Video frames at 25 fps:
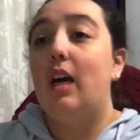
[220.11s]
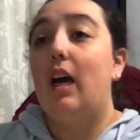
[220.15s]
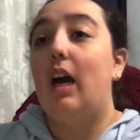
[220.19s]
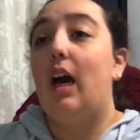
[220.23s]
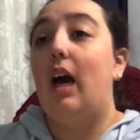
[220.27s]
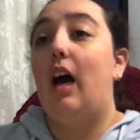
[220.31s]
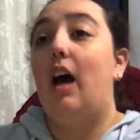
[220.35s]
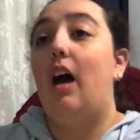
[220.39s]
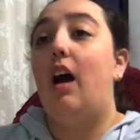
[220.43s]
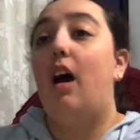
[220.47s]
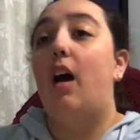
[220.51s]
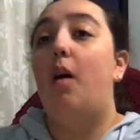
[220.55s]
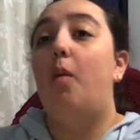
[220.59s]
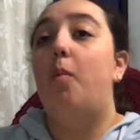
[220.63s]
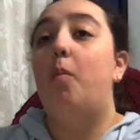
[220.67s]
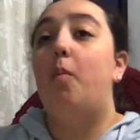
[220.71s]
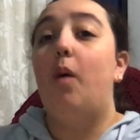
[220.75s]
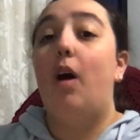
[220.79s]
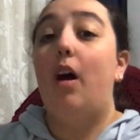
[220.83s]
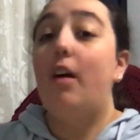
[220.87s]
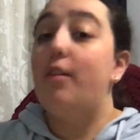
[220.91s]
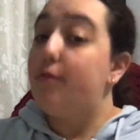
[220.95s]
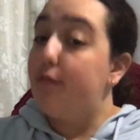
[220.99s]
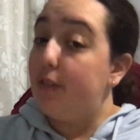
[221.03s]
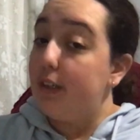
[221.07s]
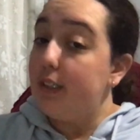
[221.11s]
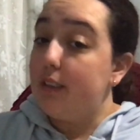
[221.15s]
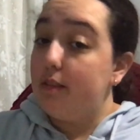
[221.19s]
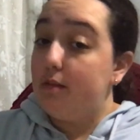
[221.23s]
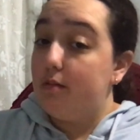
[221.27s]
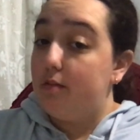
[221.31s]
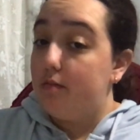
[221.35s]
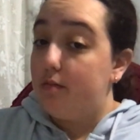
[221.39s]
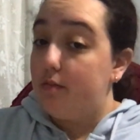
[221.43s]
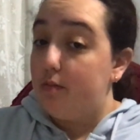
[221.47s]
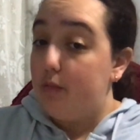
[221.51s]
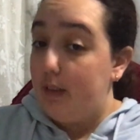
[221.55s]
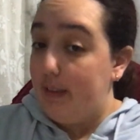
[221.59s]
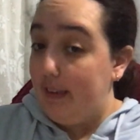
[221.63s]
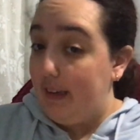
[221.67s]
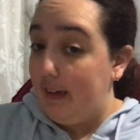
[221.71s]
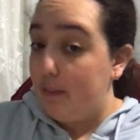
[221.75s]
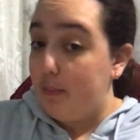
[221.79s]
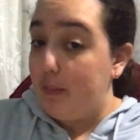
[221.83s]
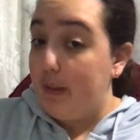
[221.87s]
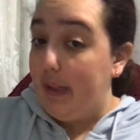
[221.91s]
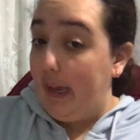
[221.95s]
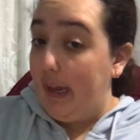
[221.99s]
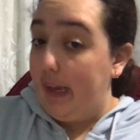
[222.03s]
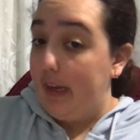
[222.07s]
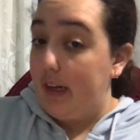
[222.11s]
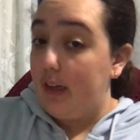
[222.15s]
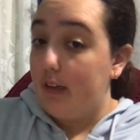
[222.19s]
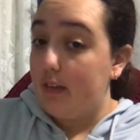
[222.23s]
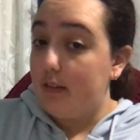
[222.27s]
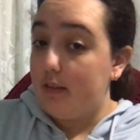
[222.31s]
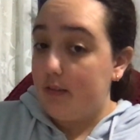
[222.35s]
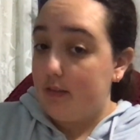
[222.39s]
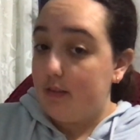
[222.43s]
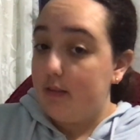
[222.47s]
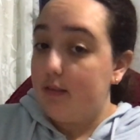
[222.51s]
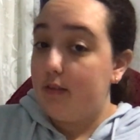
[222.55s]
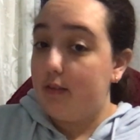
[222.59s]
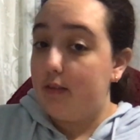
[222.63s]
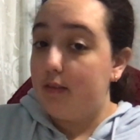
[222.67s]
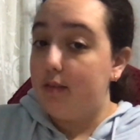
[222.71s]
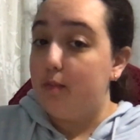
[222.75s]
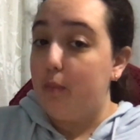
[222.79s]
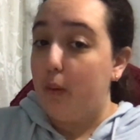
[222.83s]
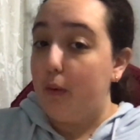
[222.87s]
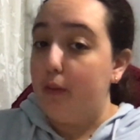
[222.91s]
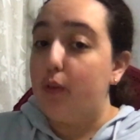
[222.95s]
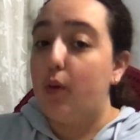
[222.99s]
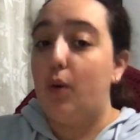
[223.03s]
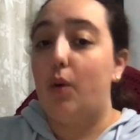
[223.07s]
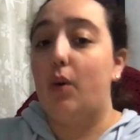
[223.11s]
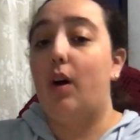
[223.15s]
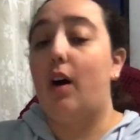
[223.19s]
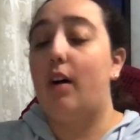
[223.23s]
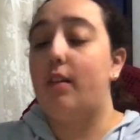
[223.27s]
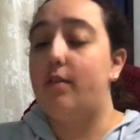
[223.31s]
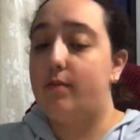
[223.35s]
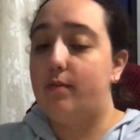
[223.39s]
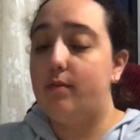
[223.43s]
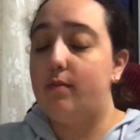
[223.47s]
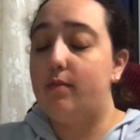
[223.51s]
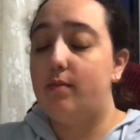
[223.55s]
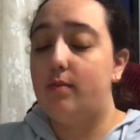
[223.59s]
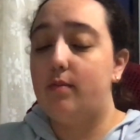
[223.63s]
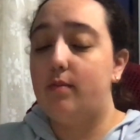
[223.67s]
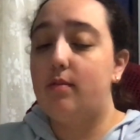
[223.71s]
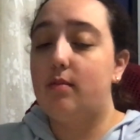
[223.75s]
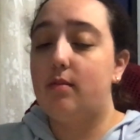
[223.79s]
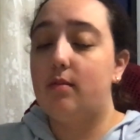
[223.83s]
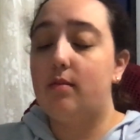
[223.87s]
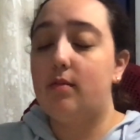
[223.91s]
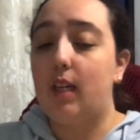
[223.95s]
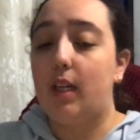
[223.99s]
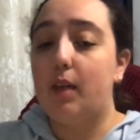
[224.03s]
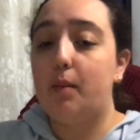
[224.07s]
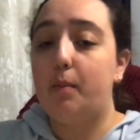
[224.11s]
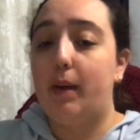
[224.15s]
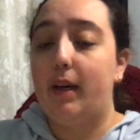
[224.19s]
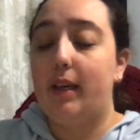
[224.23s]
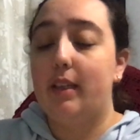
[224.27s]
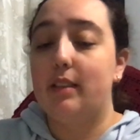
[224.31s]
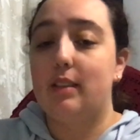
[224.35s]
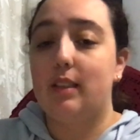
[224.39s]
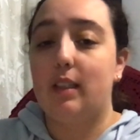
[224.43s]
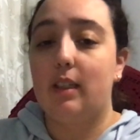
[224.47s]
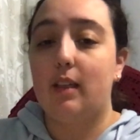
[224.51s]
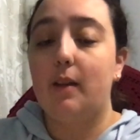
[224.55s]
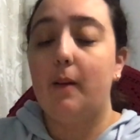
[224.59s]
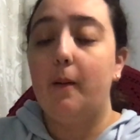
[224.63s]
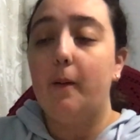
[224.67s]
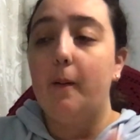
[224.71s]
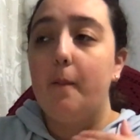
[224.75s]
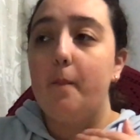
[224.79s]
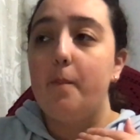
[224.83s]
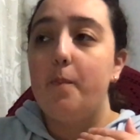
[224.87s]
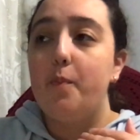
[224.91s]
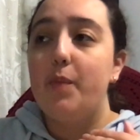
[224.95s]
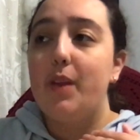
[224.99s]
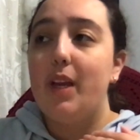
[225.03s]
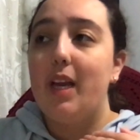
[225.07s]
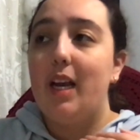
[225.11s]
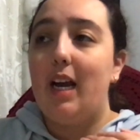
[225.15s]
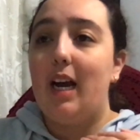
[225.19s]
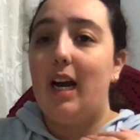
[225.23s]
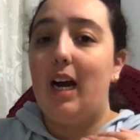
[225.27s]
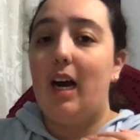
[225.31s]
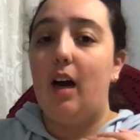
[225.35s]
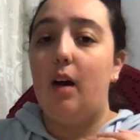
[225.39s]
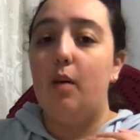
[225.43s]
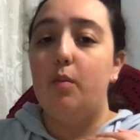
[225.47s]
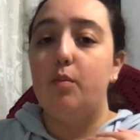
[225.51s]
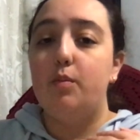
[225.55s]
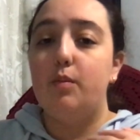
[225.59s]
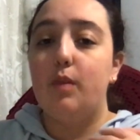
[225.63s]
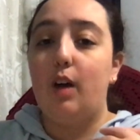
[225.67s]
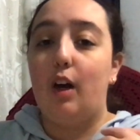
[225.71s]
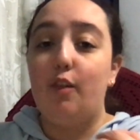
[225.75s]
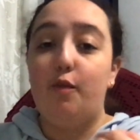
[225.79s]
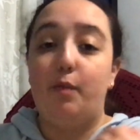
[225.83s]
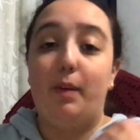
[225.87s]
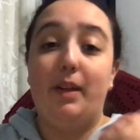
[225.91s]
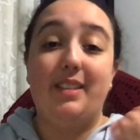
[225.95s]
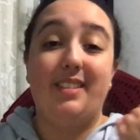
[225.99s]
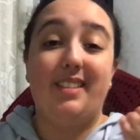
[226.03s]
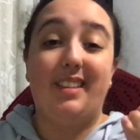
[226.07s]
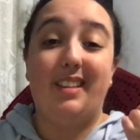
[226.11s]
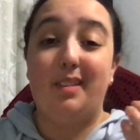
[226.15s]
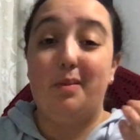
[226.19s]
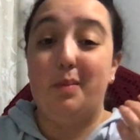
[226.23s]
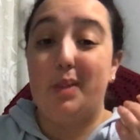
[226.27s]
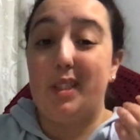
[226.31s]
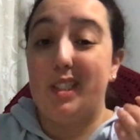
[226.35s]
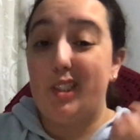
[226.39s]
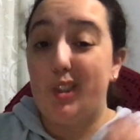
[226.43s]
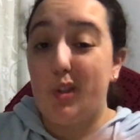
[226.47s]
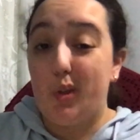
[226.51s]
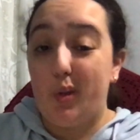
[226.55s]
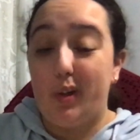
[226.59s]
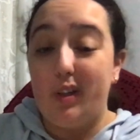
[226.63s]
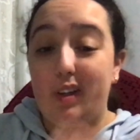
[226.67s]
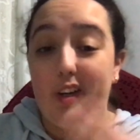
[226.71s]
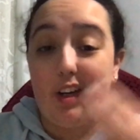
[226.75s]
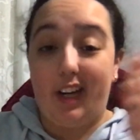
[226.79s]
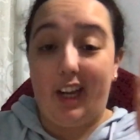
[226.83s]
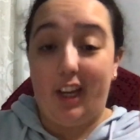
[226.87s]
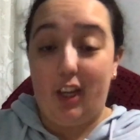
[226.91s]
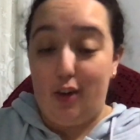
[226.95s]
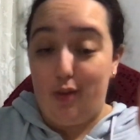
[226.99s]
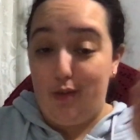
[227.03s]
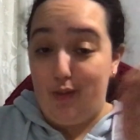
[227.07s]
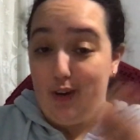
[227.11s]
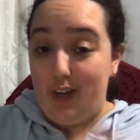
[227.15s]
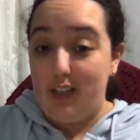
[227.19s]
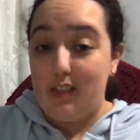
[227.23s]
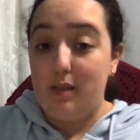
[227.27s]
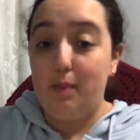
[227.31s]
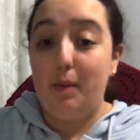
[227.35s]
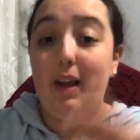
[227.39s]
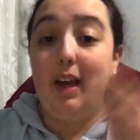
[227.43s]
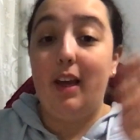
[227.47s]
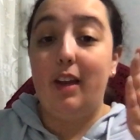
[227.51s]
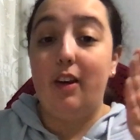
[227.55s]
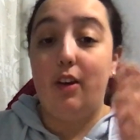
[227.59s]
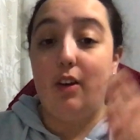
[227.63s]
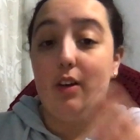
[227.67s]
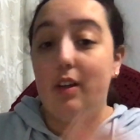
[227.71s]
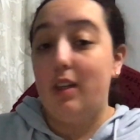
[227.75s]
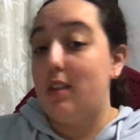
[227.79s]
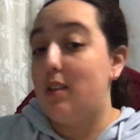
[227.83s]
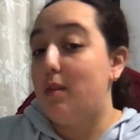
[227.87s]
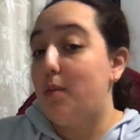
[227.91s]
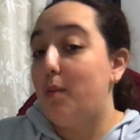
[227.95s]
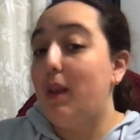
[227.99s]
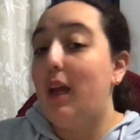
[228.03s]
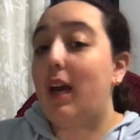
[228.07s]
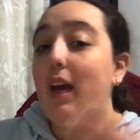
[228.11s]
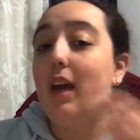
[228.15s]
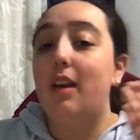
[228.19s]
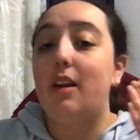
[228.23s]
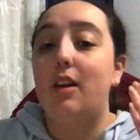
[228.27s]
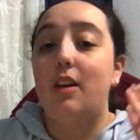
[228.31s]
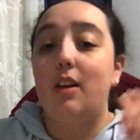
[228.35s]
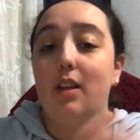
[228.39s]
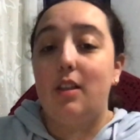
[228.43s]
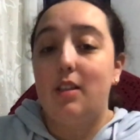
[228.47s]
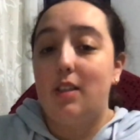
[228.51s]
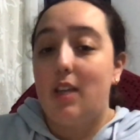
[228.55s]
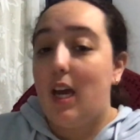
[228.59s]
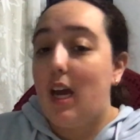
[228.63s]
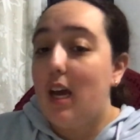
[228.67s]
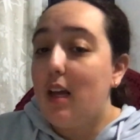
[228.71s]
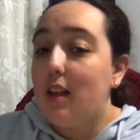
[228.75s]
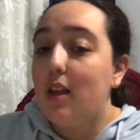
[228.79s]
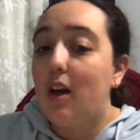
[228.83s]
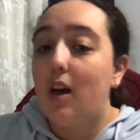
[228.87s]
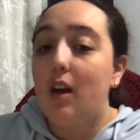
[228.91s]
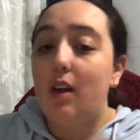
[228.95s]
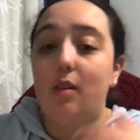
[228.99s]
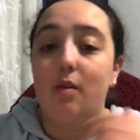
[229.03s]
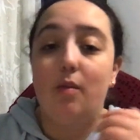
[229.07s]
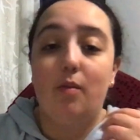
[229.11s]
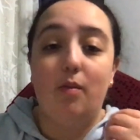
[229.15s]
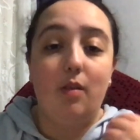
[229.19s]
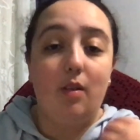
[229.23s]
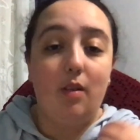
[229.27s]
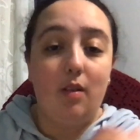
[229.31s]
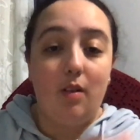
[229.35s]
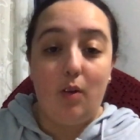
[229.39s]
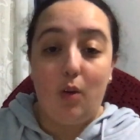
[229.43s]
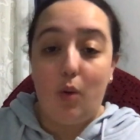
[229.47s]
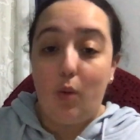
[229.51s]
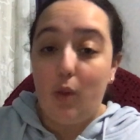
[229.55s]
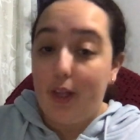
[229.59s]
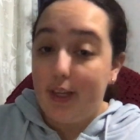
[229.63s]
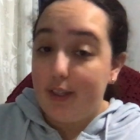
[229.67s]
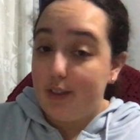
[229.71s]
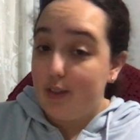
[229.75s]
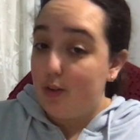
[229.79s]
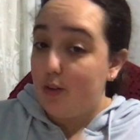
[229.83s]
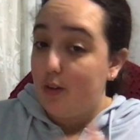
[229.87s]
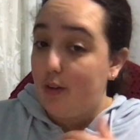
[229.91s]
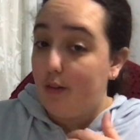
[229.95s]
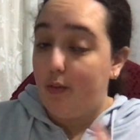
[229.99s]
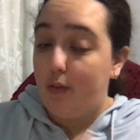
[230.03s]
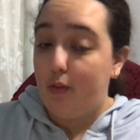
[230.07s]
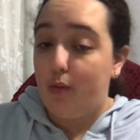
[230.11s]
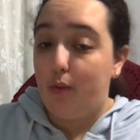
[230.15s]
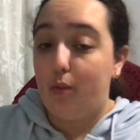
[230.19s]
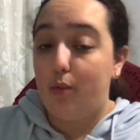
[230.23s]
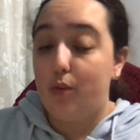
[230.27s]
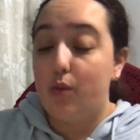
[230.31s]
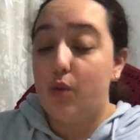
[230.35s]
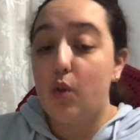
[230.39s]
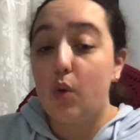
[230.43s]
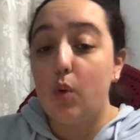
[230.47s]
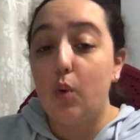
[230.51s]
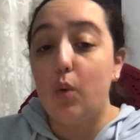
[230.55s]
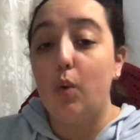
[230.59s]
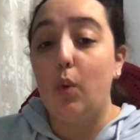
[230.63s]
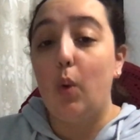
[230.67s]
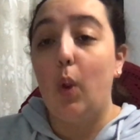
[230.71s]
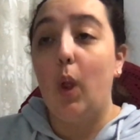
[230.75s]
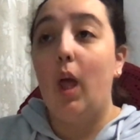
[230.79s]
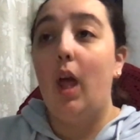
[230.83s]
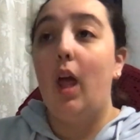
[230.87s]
I've written without planning before. I've done pantsing. I've basically been taught, okay, you need to plan, you need to outline, and all that stuff through school.